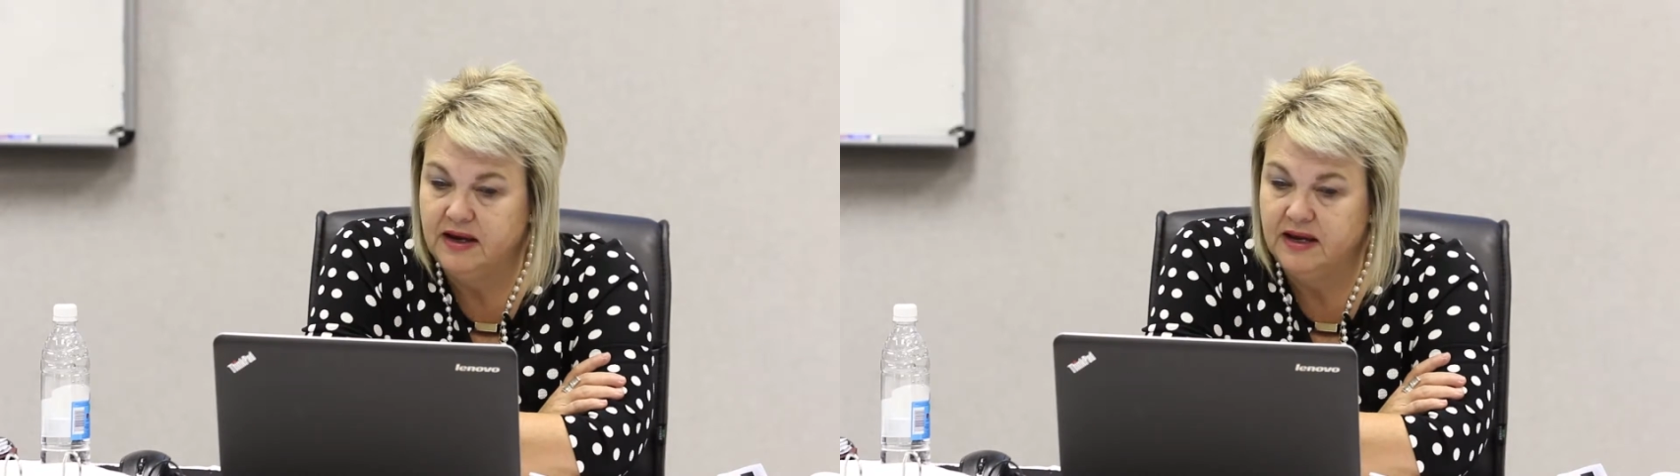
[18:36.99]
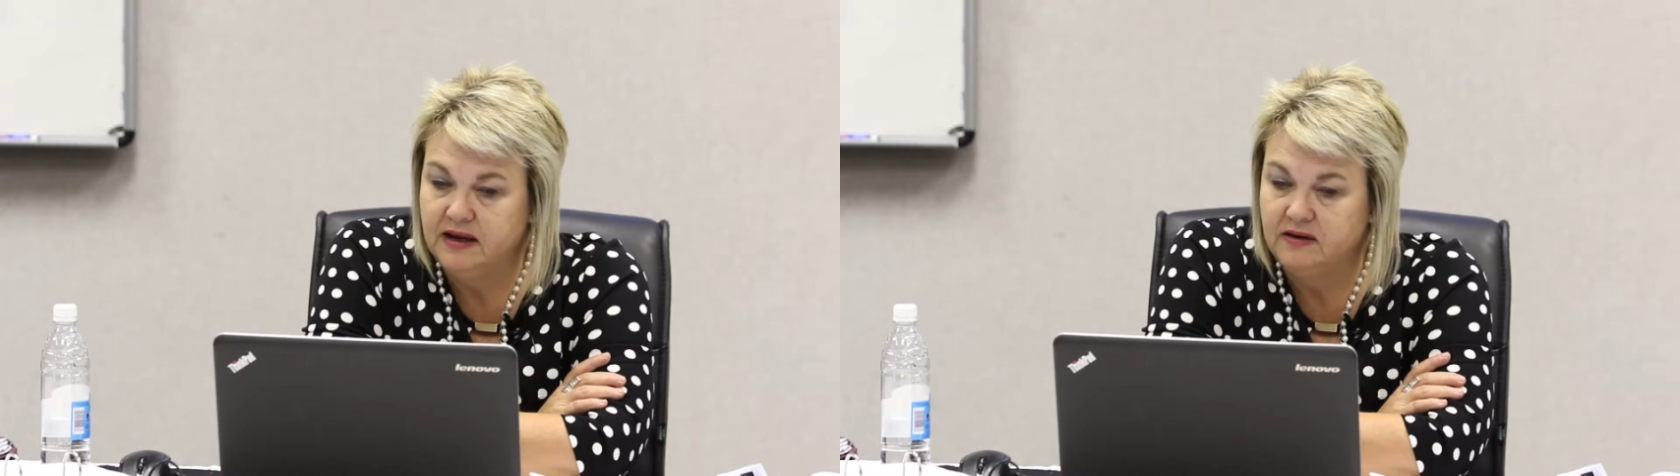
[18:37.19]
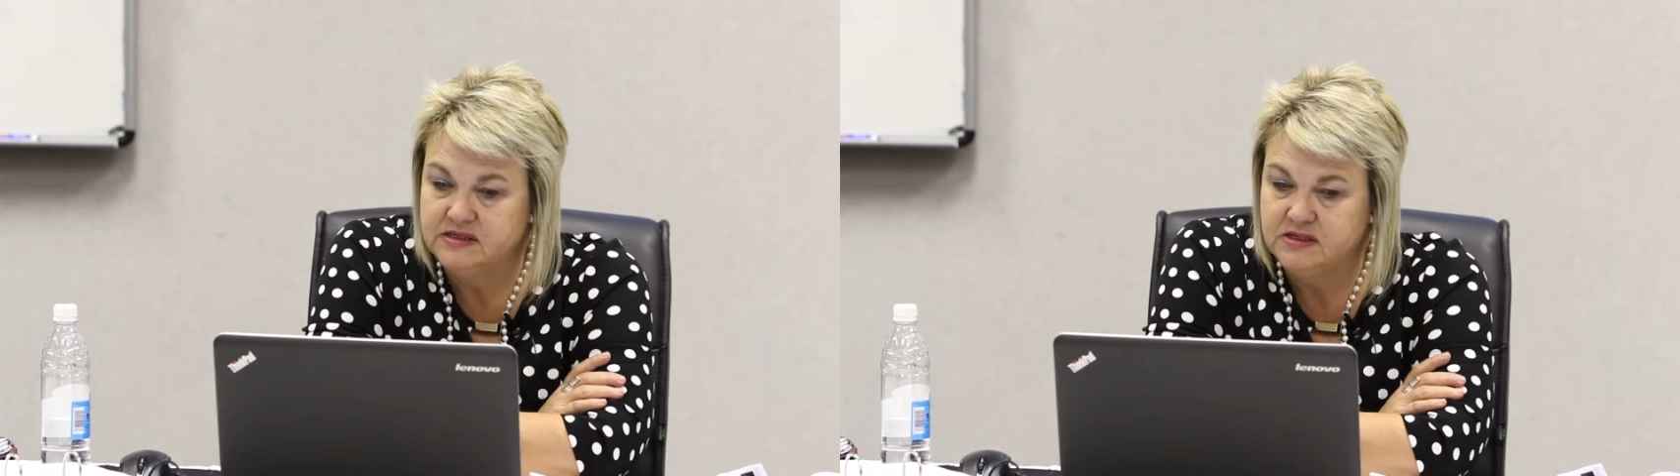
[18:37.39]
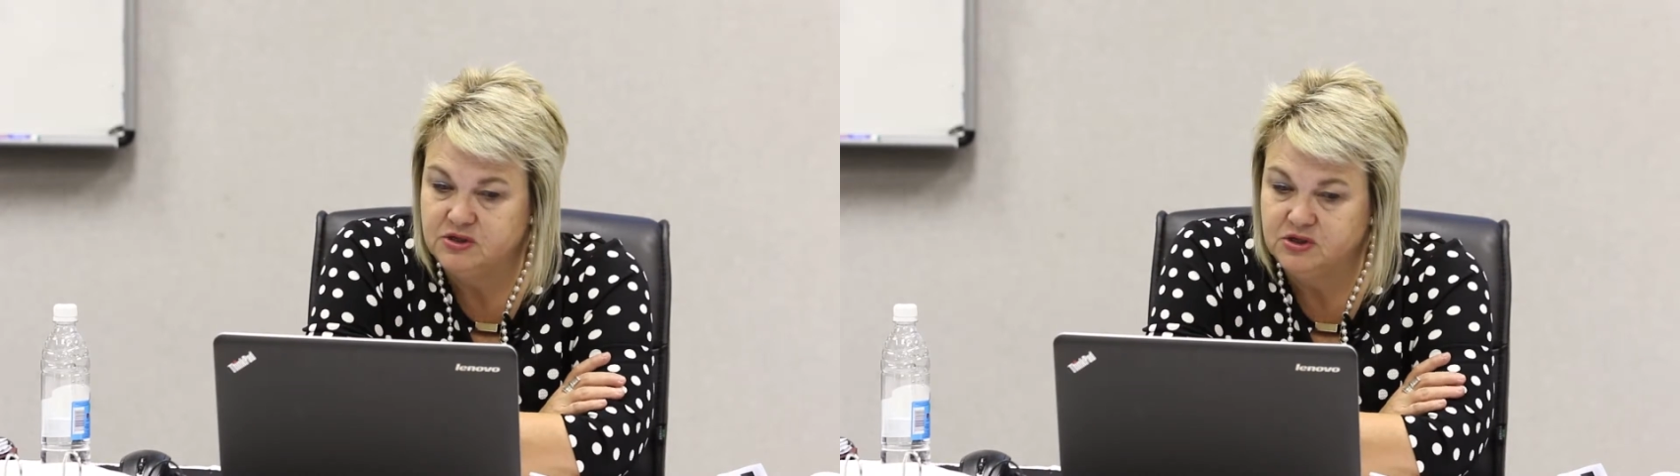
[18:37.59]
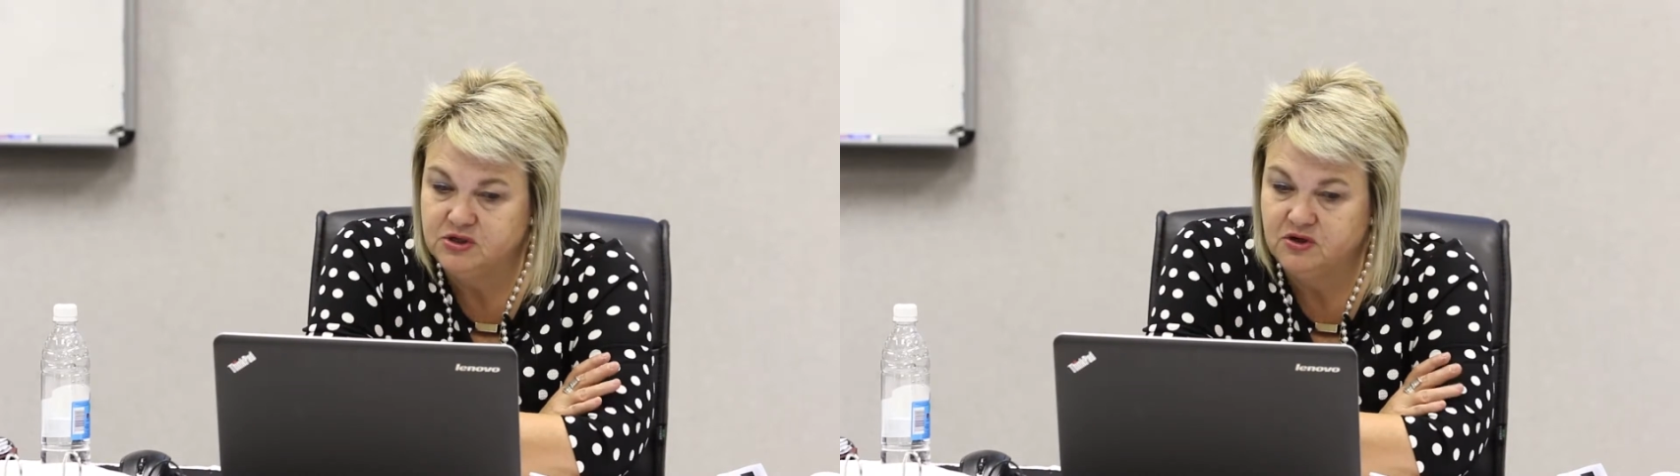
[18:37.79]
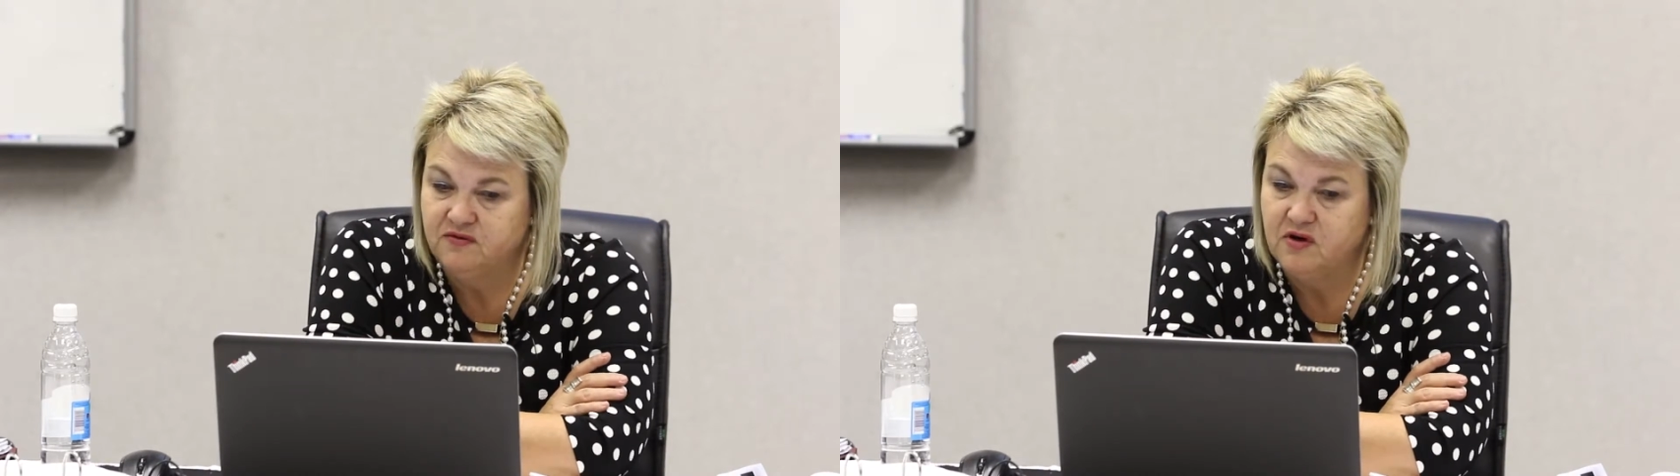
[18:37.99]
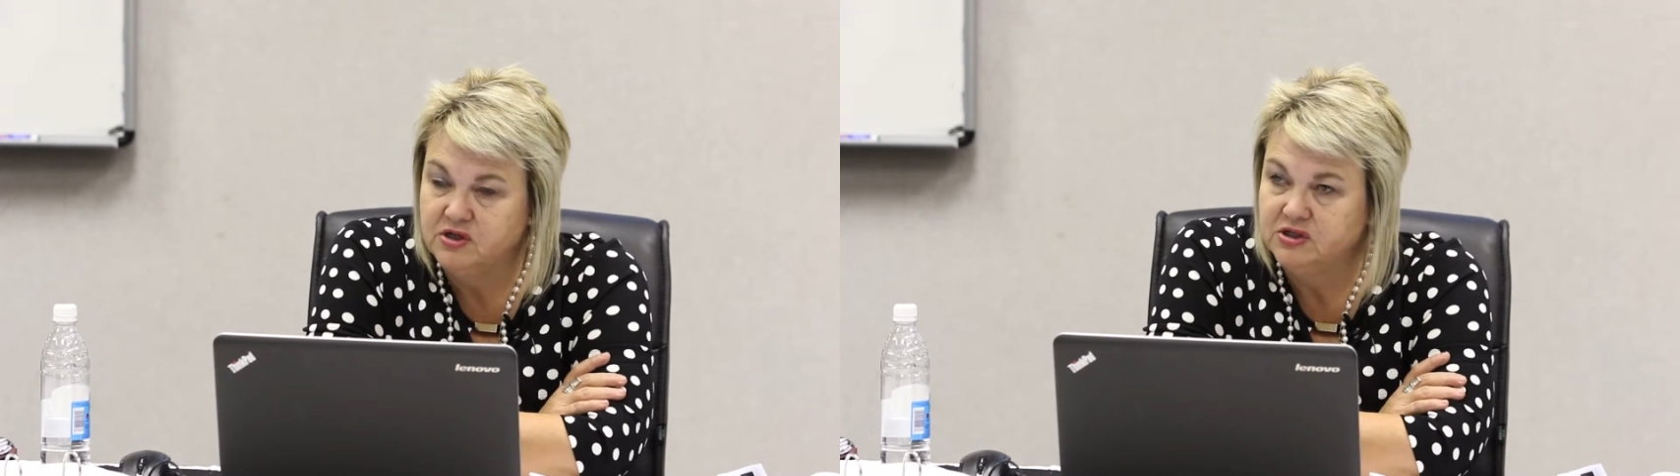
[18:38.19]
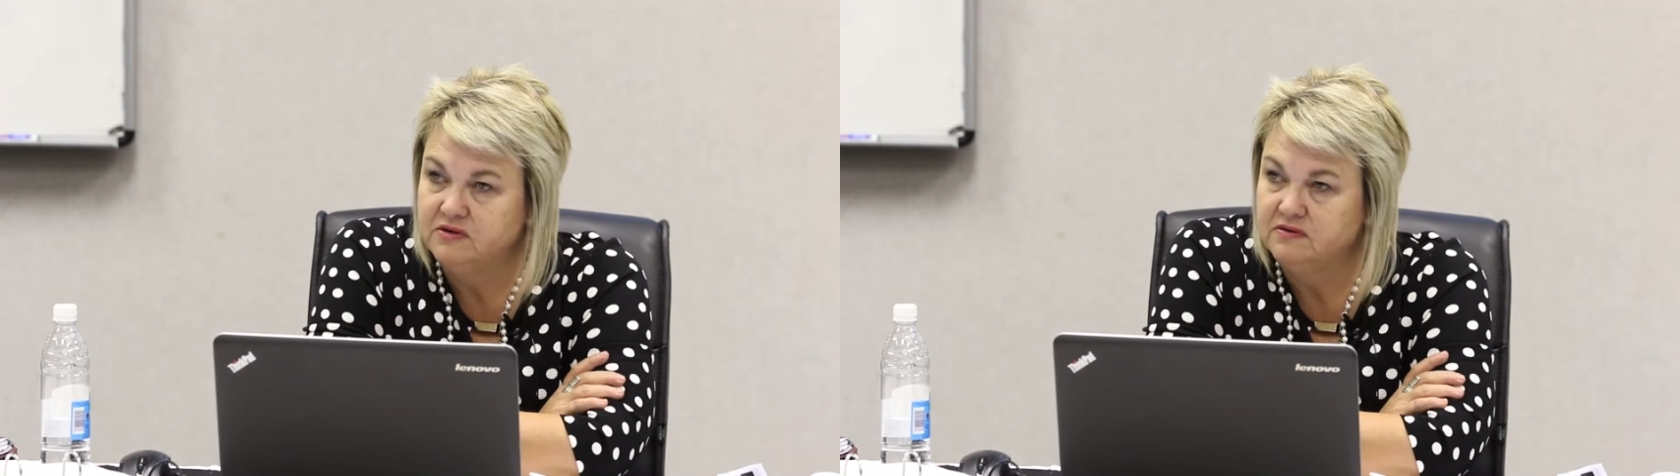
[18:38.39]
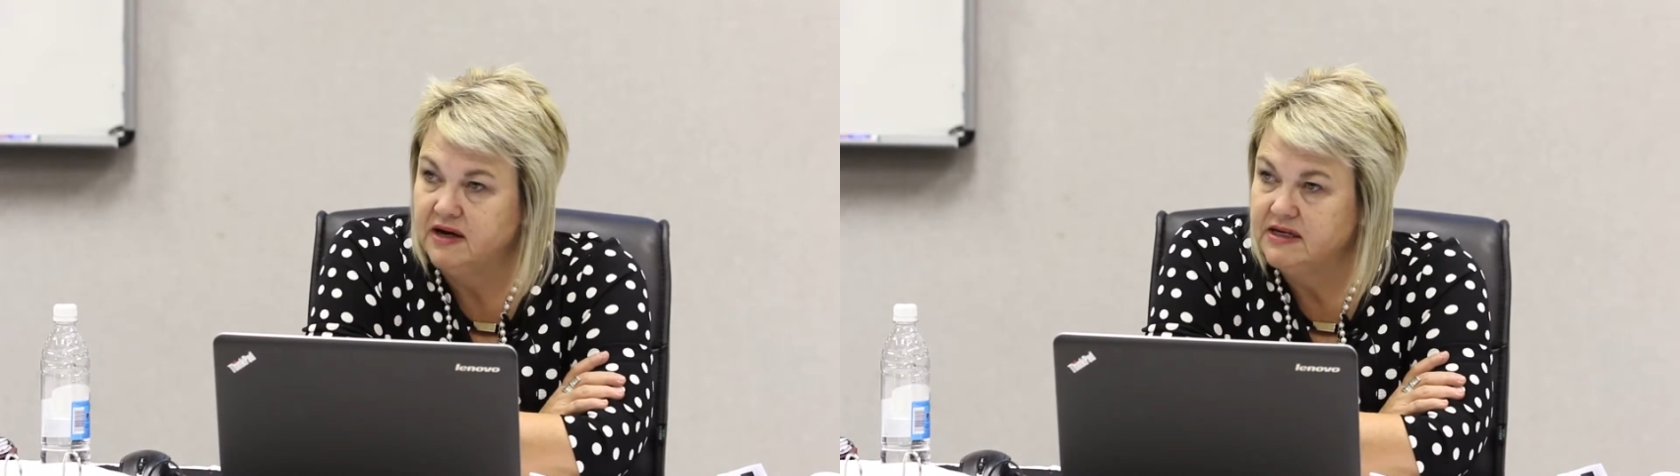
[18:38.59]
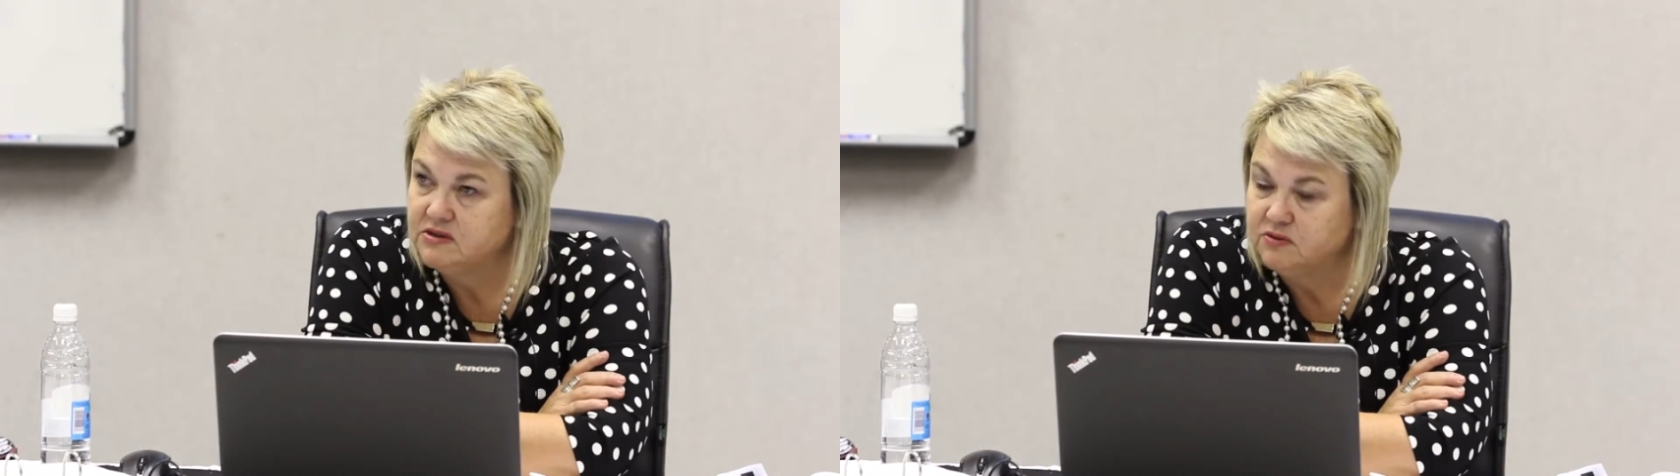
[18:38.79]
a restitution of conjugal
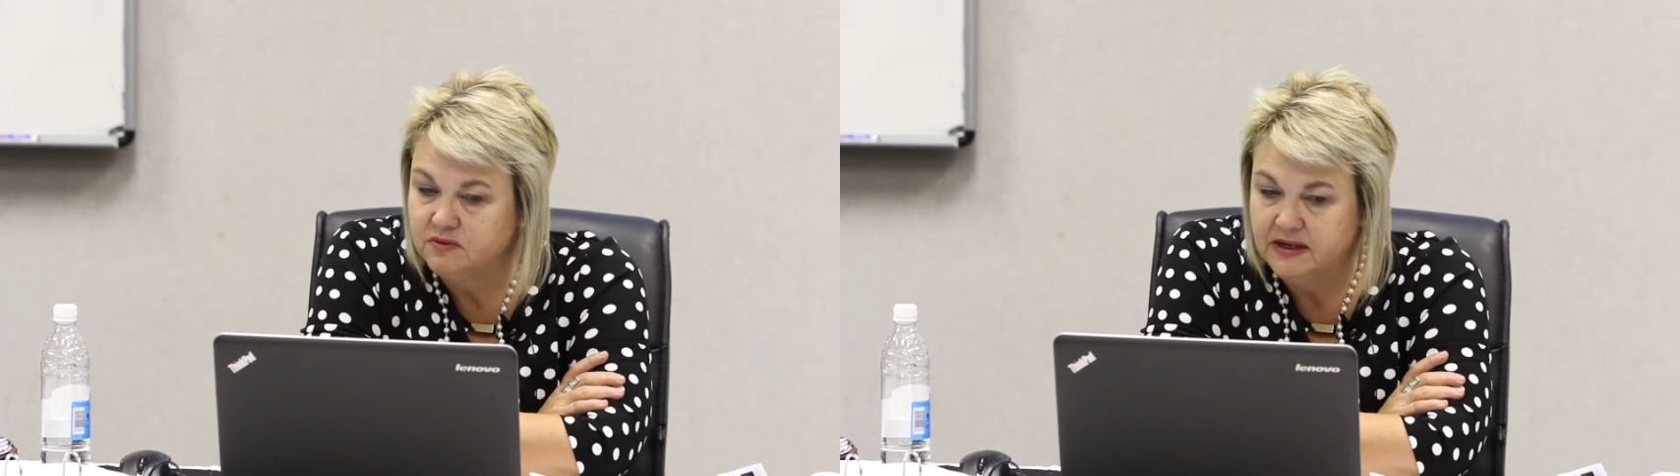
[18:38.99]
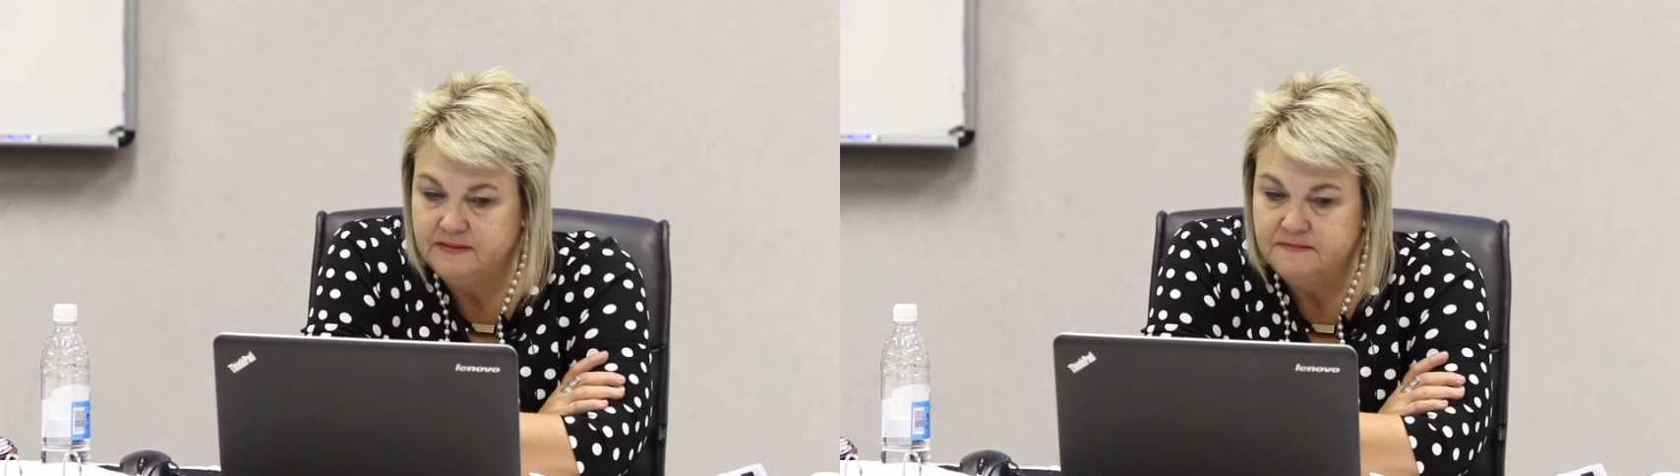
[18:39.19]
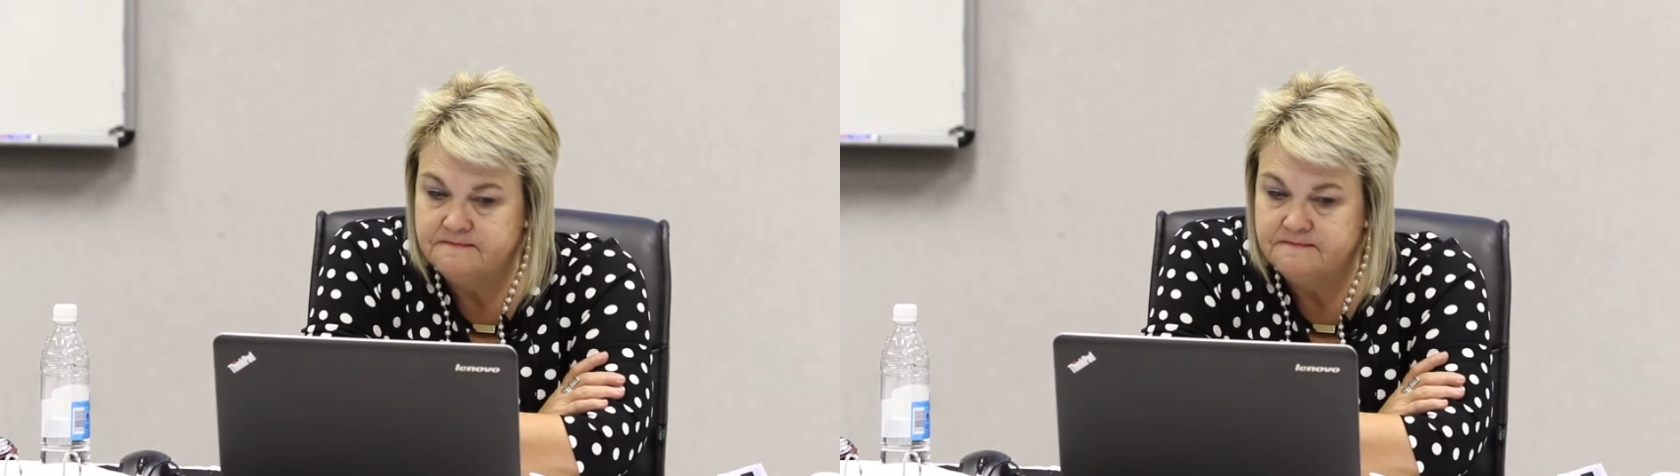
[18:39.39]
rights order.